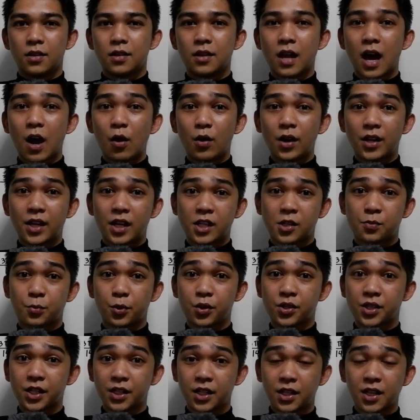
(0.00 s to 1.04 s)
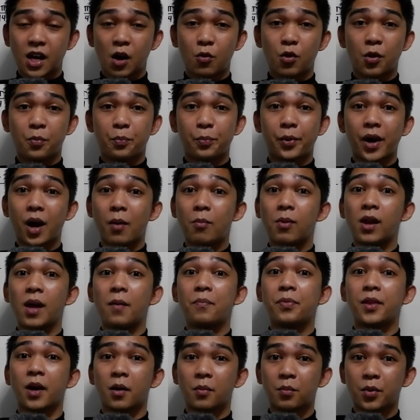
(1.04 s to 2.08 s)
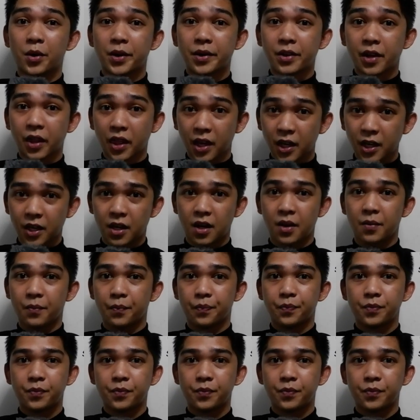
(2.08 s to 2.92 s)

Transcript: Now let us proceed in our problem number 3.